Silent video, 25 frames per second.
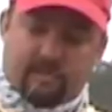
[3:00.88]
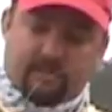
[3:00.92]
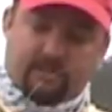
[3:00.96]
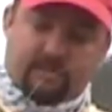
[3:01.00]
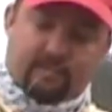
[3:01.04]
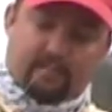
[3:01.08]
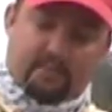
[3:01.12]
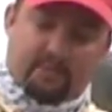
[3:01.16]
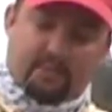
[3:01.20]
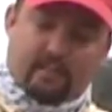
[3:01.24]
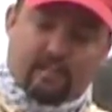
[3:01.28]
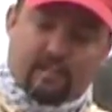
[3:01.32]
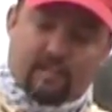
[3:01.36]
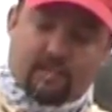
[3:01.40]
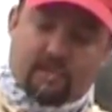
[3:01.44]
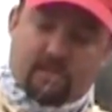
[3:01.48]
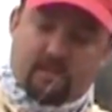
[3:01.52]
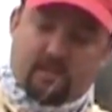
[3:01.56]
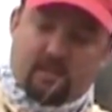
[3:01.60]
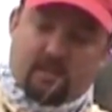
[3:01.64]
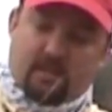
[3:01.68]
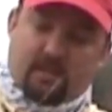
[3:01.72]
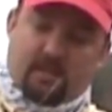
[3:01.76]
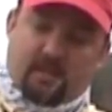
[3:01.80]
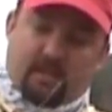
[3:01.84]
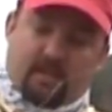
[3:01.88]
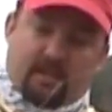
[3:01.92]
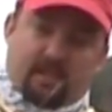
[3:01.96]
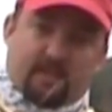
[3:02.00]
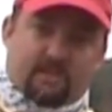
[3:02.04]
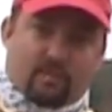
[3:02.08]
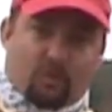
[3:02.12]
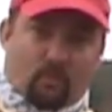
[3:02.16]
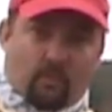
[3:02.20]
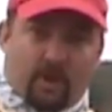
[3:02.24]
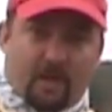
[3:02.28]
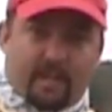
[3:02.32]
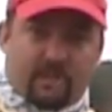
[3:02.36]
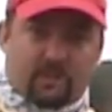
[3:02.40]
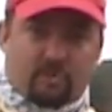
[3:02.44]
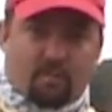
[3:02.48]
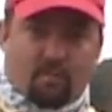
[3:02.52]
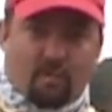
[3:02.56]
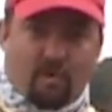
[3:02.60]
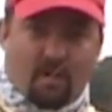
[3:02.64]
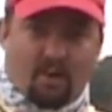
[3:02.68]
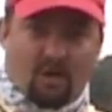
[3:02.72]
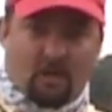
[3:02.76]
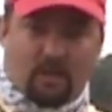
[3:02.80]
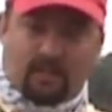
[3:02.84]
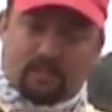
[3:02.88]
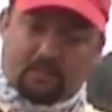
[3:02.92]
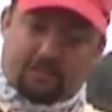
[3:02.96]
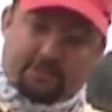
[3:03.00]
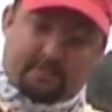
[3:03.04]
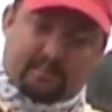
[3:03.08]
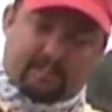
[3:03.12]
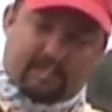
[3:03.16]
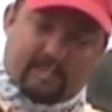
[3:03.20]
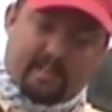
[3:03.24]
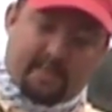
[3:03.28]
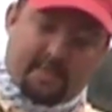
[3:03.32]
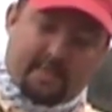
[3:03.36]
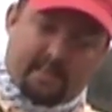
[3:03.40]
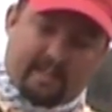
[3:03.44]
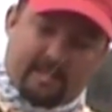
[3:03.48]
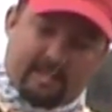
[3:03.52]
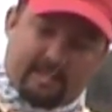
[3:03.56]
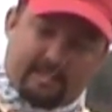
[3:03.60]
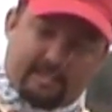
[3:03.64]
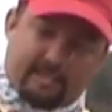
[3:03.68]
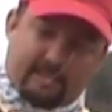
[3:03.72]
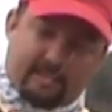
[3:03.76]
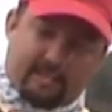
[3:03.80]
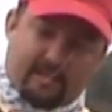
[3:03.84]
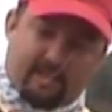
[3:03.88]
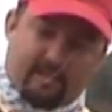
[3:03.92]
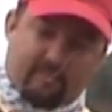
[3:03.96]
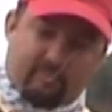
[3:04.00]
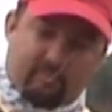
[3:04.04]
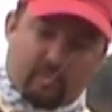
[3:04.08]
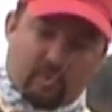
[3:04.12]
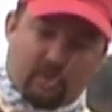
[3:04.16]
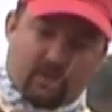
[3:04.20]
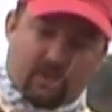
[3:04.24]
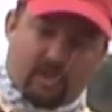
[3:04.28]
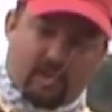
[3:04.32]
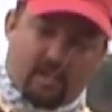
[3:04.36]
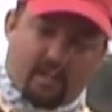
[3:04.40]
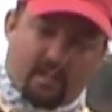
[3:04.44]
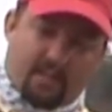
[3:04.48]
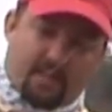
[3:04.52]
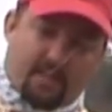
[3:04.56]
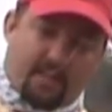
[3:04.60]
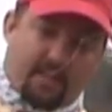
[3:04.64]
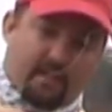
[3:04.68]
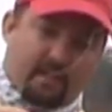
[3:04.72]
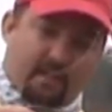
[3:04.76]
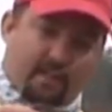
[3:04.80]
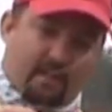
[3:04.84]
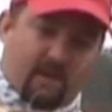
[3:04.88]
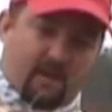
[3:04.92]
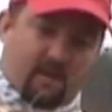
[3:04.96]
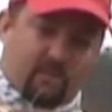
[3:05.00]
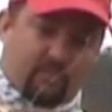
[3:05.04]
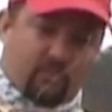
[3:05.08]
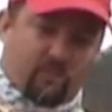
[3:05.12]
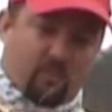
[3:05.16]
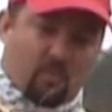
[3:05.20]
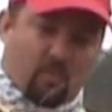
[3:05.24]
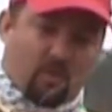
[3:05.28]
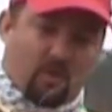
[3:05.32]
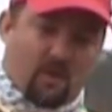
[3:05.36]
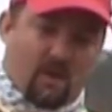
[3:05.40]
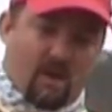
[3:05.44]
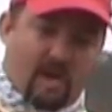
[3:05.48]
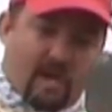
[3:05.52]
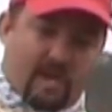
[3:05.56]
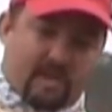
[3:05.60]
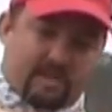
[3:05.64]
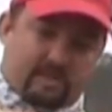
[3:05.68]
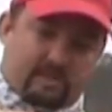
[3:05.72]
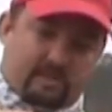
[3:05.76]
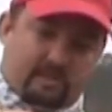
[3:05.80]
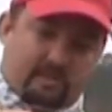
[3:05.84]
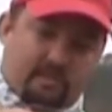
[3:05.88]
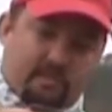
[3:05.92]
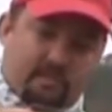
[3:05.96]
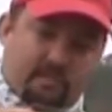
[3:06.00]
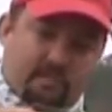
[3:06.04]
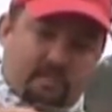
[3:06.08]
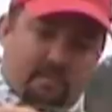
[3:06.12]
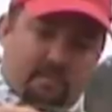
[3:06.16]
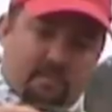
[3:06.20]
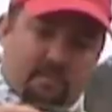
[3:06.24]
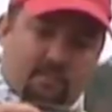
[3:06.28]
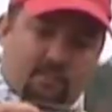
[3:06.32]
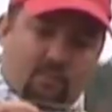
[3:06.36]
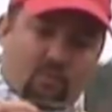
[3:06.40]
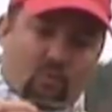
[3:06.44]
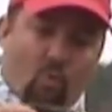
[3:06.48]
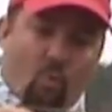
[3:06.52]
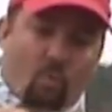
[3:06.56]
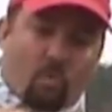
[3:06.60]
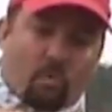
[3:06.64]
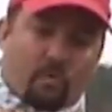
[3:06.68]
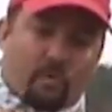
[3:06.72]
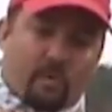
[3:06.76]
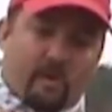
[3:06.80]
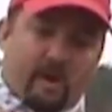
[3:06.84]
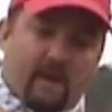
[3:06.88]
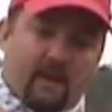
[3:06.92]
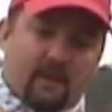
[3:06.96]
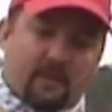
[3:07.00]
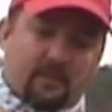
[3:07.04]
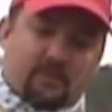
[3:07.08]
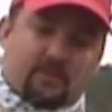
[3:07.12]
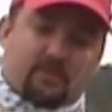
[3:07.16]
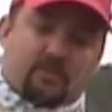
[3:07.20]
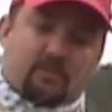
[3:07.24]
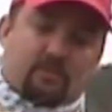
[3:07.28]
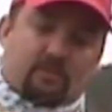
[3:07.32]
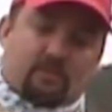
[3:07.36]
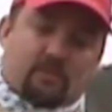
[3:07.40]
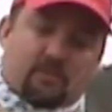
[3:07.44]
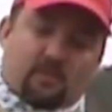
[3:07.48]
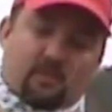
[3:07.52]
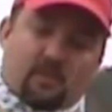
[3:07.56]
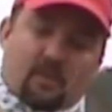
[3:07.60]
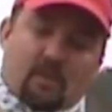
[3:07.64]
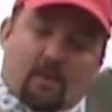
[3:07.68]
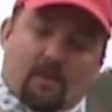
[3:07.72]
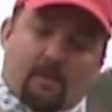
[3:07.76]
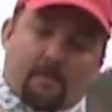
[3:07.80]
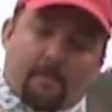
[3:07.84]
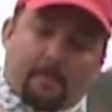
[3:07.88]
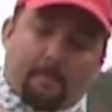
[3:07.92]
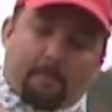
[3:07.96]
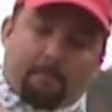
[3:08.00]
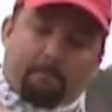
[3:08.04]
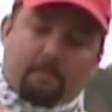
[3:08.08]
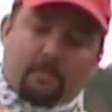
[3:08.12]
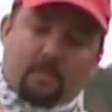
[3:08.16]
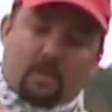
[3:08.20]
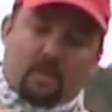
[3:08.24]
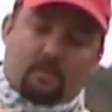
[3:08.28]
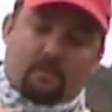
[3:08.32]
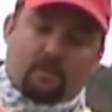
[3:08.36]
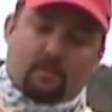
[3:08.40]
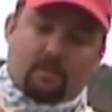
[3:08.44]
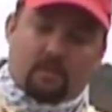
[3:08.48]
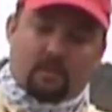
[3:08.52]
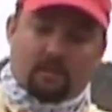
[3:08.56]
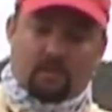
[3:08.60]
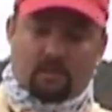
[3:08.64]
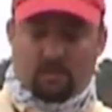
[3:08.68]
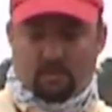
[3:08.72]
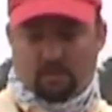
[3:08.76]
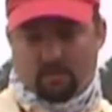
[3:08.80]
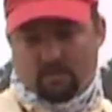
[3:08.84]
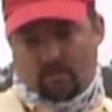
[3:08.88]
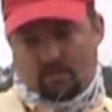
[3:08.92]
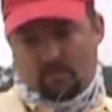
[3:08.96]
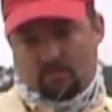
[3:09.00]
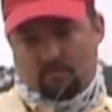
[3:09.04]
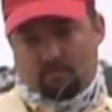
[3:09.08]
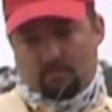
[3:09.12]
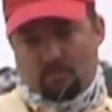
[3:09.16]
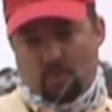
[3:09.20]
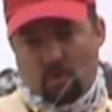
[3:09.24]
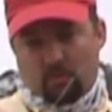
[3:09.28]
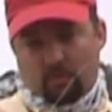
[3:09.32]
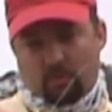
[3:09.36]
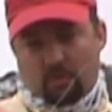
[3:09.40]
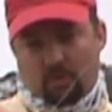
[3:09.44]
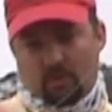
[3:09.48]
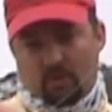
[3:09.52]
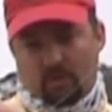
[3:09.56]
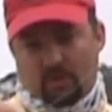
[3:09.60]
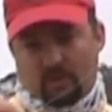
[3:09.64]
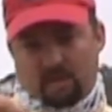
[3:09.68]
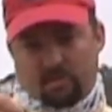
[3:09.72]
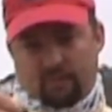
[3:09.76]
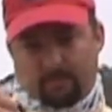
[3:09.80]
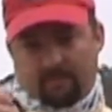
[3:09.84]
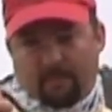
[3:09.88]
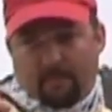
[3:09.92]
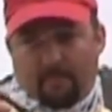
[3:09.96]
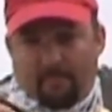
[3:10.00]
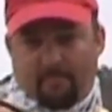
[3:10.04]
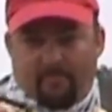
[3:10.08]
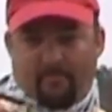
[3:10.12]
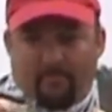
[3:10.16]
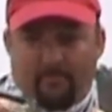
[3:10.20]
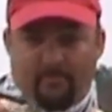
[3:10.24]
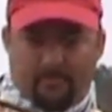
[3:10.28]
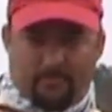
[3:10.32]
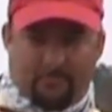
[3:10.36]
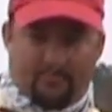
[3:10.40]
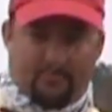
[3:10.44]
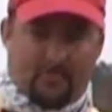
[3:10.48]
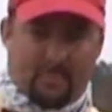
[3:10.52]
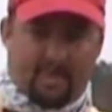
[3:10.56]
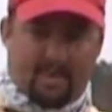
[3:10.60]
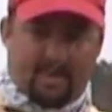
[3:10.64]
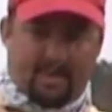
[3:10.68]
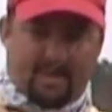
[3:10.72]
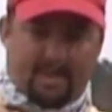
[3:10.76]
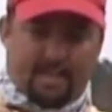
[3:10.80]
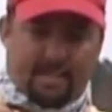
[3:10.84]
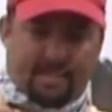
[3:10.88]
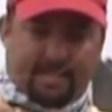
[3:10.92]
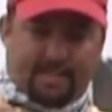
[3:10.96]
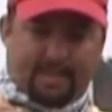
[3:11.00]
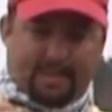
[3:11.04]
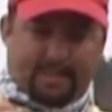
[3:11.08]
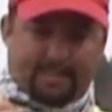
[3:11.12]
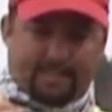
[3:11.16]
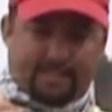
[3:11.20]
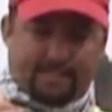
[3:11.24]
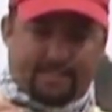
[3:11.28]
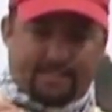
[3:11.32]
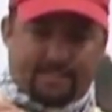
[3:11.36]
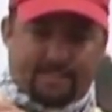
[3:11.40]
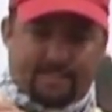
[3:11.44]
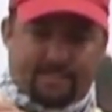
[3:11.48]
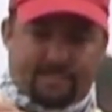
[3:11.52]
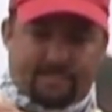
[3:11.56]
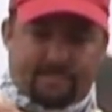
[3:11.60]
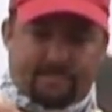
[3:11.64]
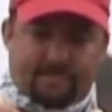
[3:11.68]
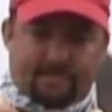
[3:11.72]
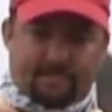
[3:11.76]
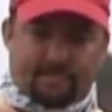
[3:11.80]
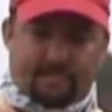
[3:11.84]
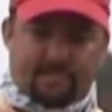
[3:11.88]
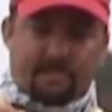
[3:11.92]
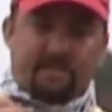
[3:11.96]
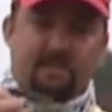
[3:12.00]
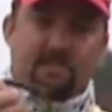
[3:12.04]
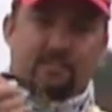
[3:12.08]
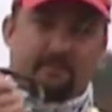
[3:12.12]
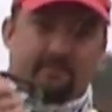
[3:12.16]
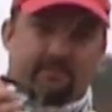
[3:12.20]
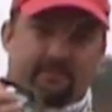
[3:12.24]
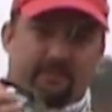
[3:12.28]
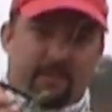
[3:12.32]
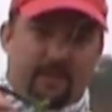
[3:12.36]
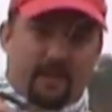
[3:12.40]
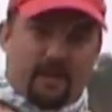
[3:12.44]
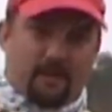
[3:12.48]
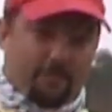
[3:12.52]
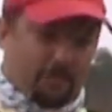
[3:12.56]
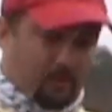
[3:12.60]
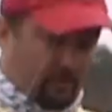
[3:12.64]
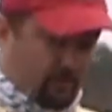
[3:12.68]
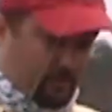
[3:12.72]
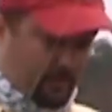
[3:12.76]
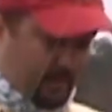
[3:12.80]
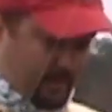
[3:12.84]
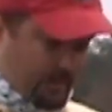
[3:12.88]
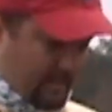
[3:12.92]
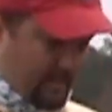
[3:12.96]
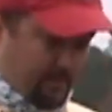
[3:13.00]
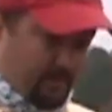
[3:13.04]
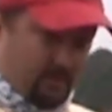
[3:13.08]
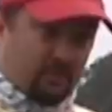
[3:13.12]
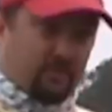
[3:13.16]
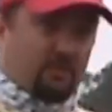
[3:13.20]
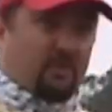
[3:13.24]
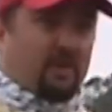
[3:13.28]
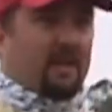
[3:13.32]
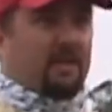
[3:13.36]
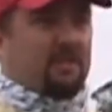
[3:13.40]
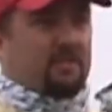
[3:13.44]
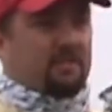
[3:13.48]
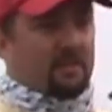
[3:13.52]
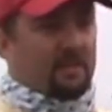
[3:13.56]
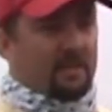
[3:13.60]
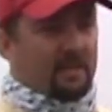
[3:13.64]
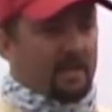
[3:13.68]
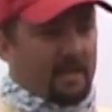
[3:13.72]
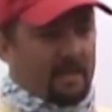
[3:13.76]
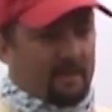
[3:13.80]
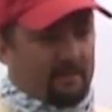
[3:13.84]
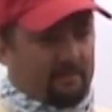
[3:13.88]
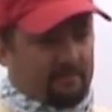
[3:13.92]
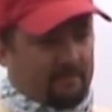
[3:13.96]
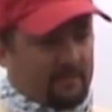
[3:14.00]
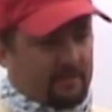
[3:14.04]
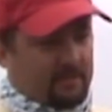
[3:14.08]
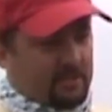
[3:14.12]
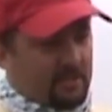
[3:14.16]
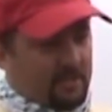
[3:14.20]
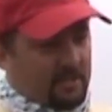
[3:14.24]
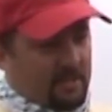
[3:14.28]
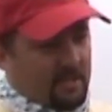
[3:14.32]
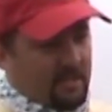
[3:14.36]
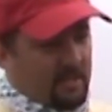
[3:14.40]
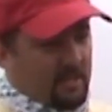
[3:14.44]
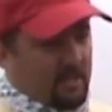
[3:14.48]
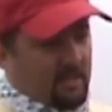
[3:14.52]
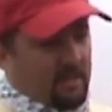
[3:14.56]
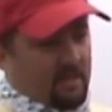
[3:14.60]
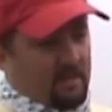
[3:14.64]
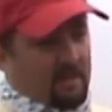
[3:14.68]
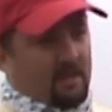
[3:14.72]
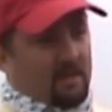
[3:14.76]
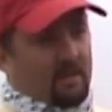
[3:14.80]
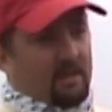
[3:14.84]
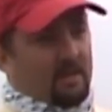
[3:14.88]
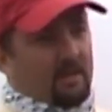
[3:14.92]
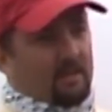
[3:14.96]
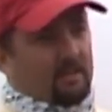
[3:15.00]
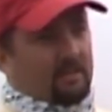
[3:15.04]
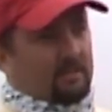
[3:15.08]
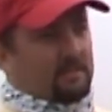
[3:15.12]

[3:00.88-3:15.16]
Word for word: uh, is a rage craw, and I've put it on a, uh, a four aught quarter ounce um, hook. It is a uh, this is a phenomenal rig. I'm going to try to show you how to fish it. Uh,